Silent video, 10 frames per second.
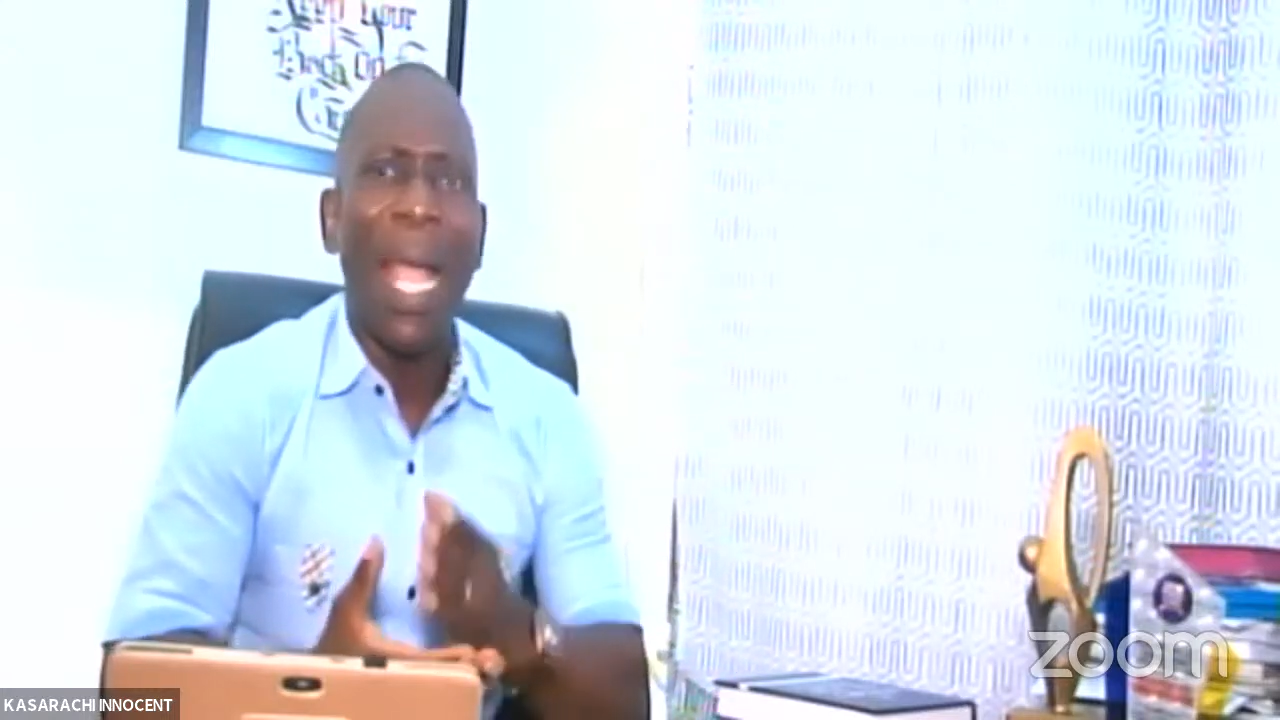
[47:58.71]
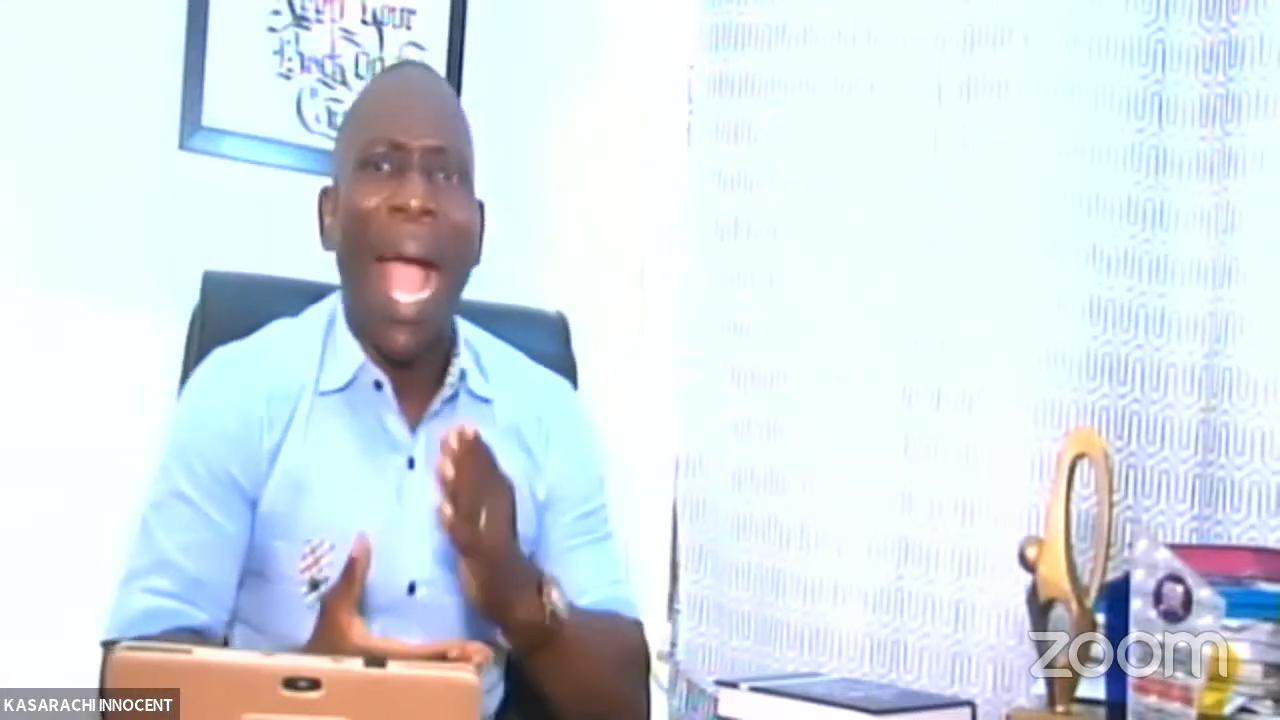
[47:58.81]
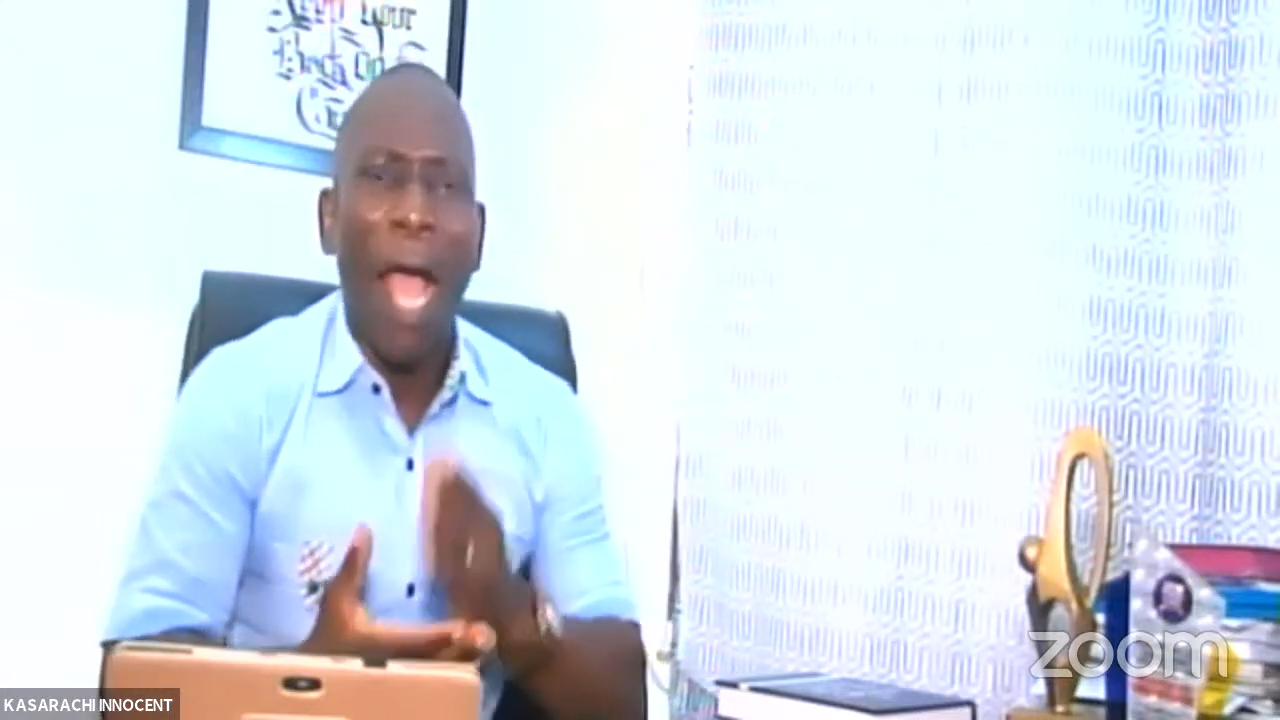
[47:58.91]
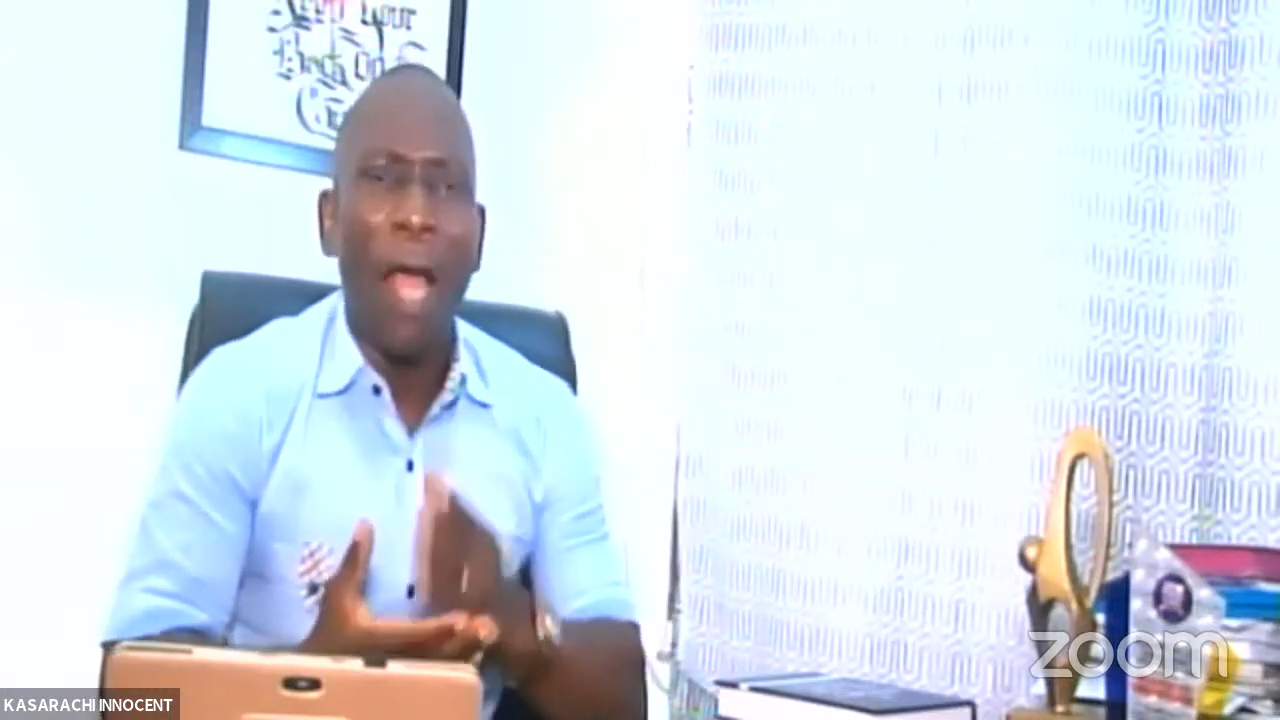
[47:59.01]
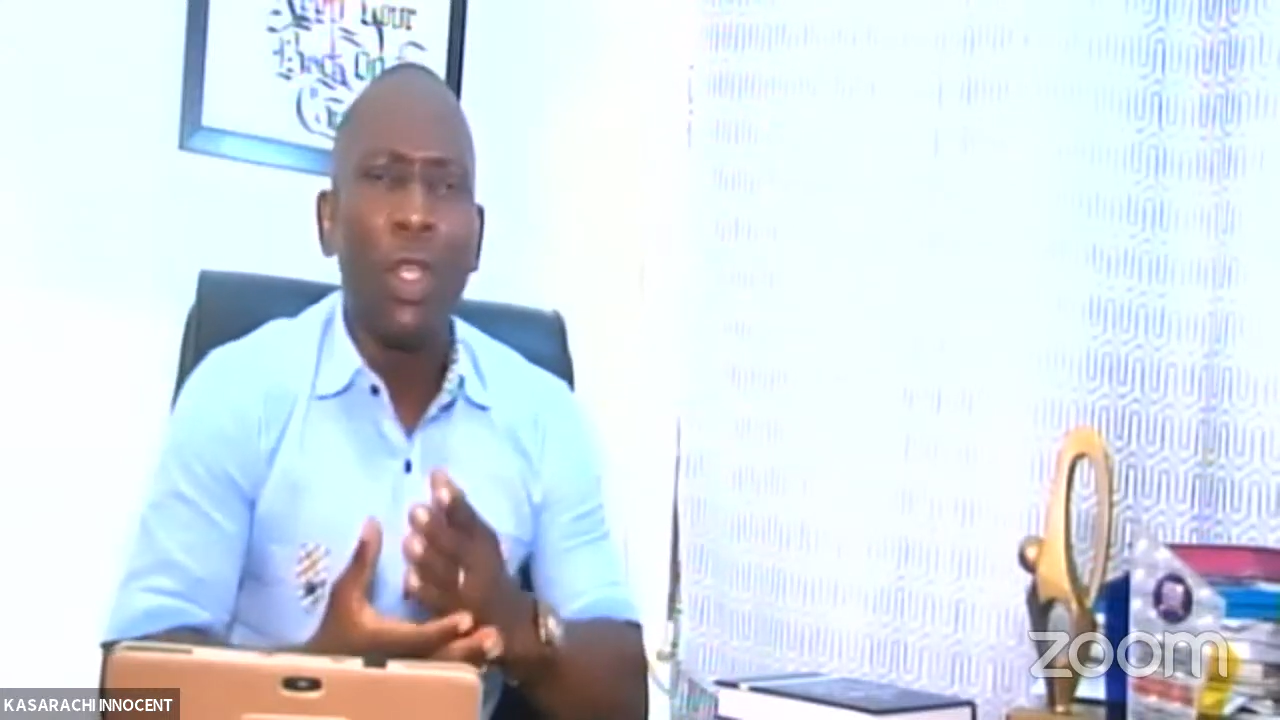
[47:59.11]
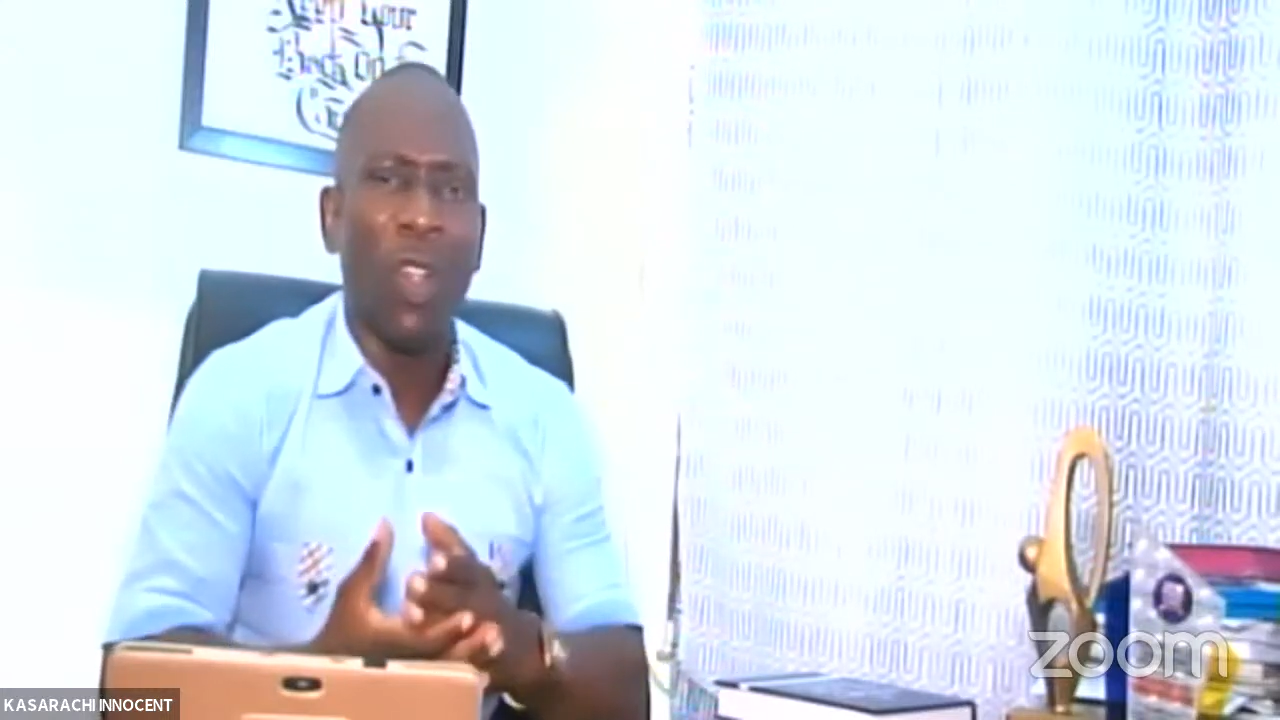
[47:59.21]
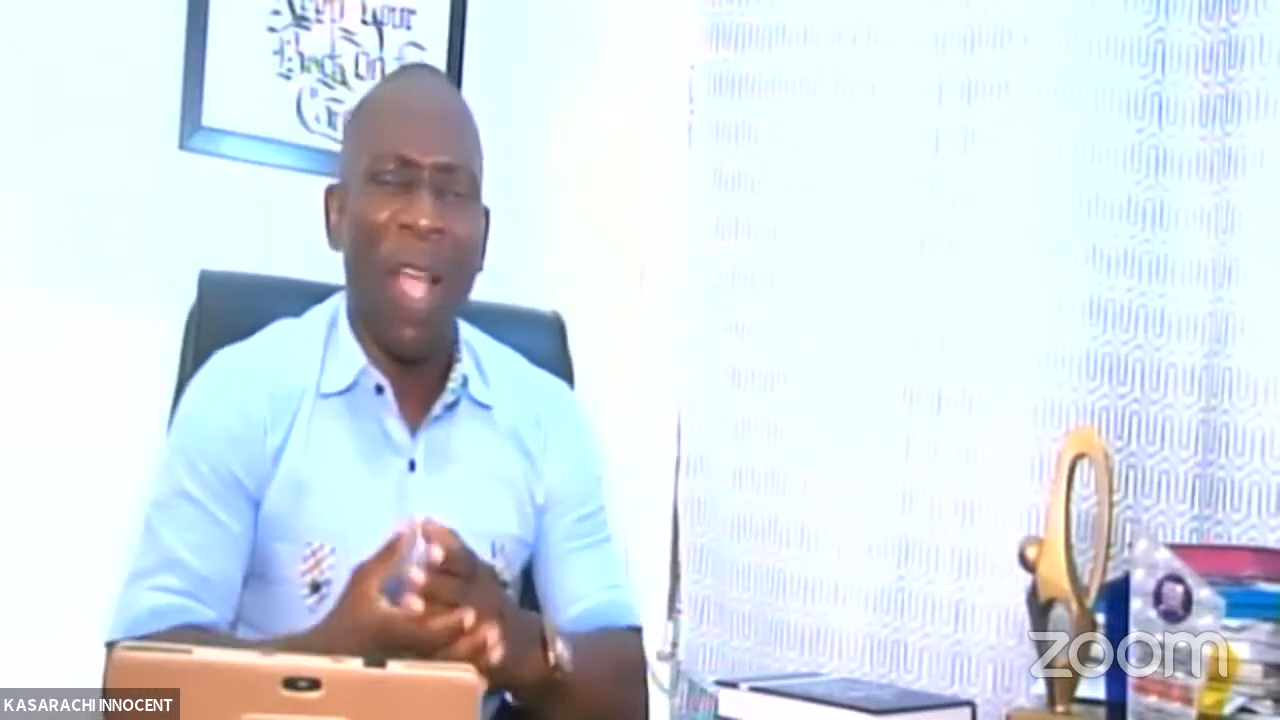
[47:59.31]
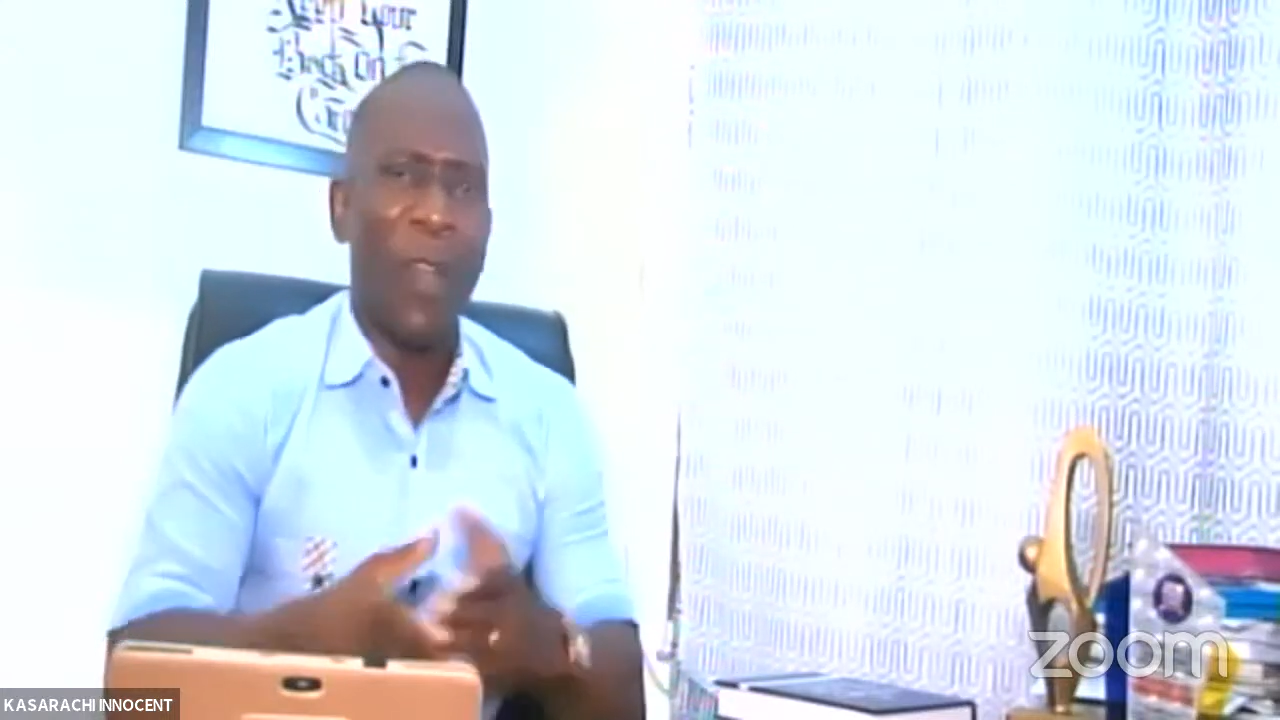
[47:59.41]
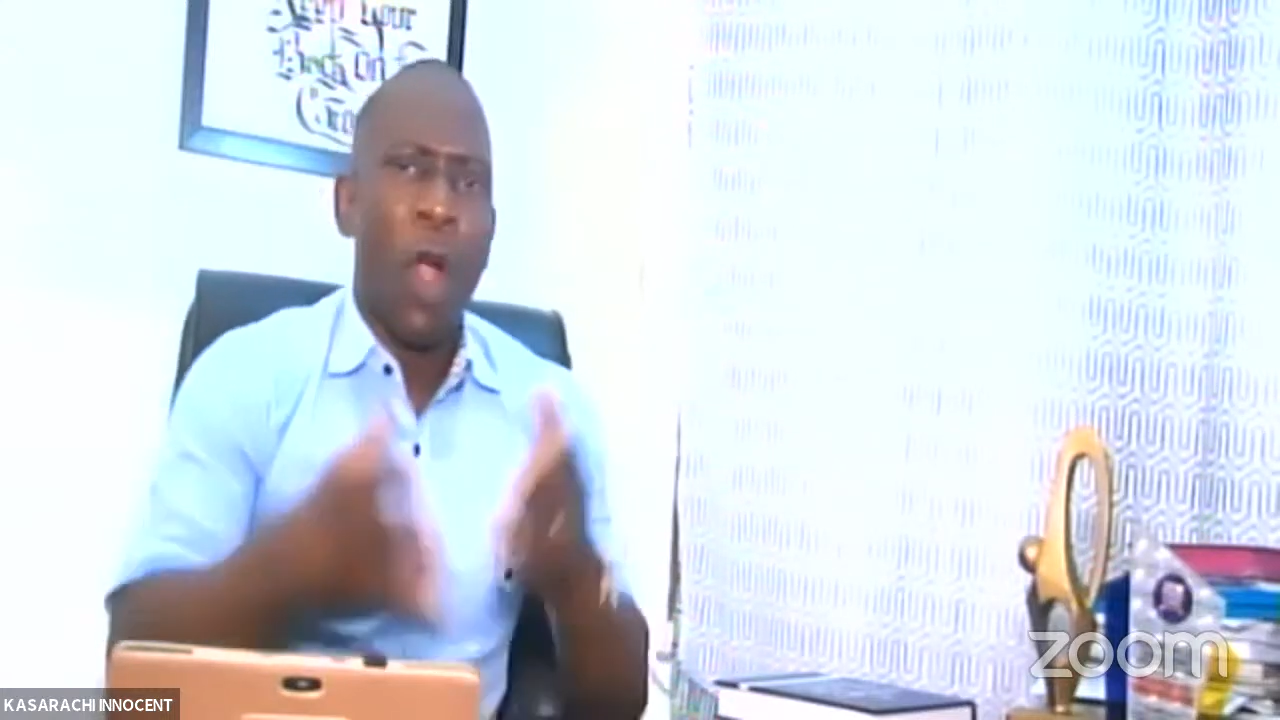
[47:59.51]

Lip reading: how do you survive?